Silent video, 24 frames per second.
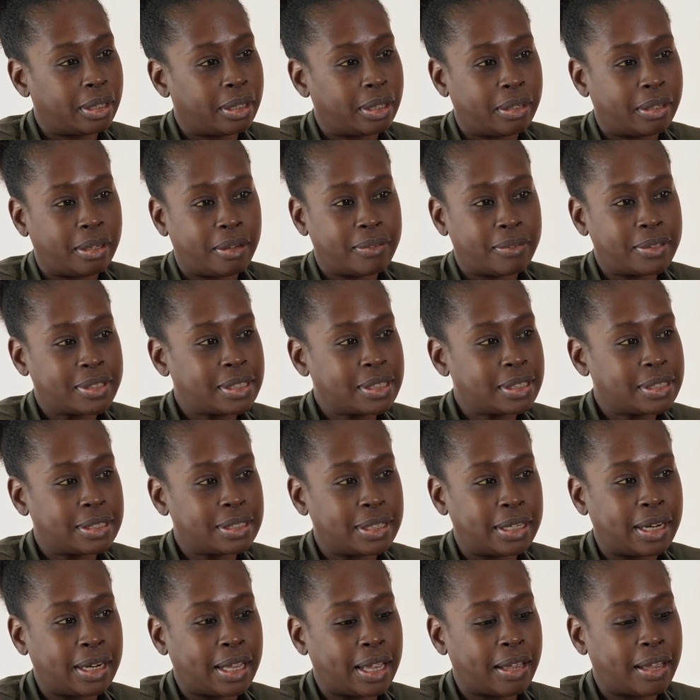And ever since
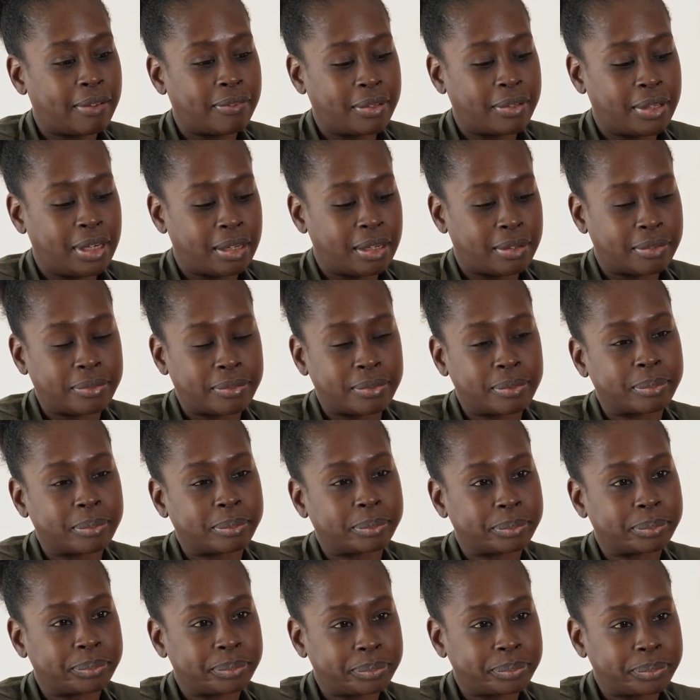then, I haven't left.
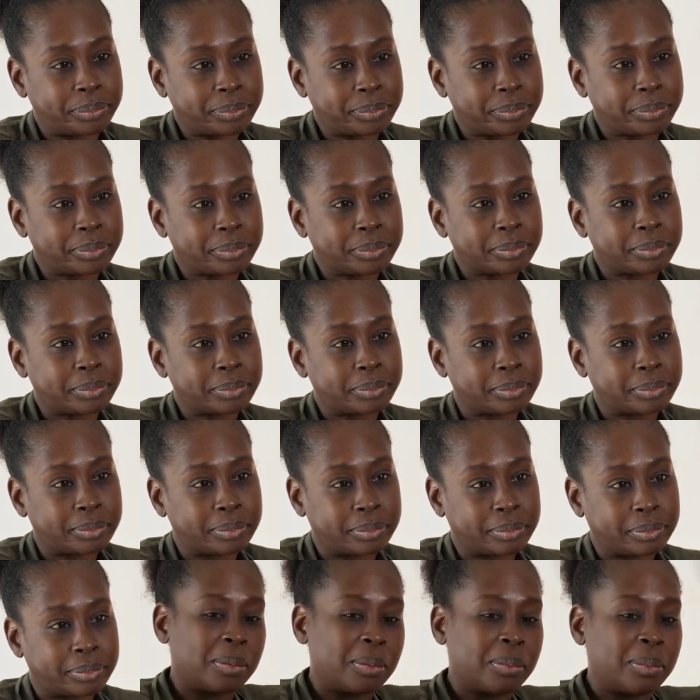
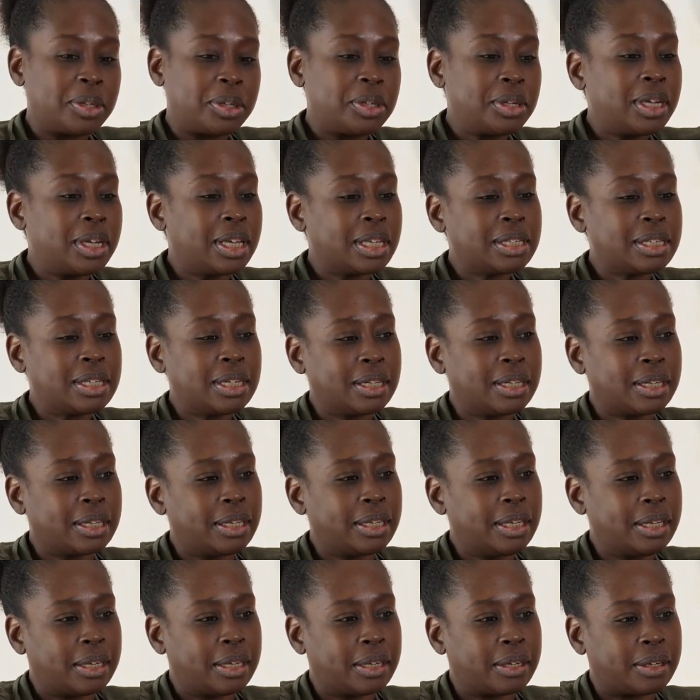When you get to the
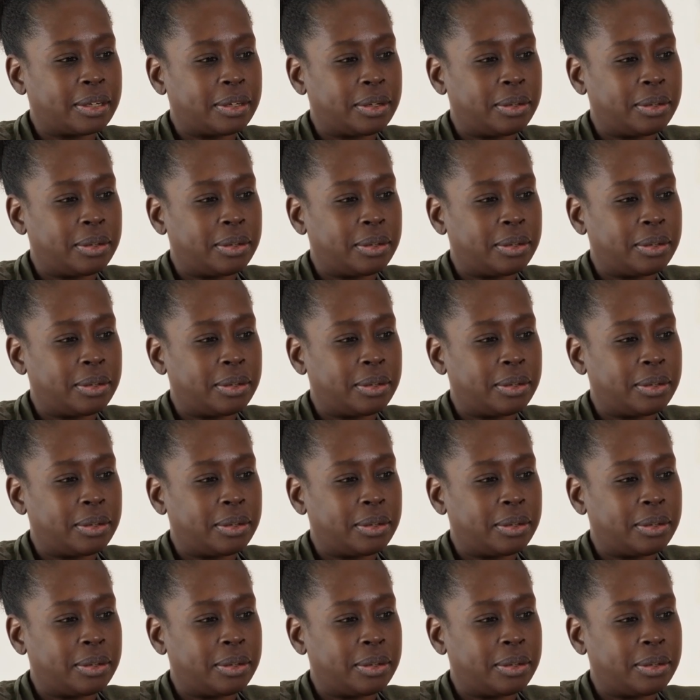clinic,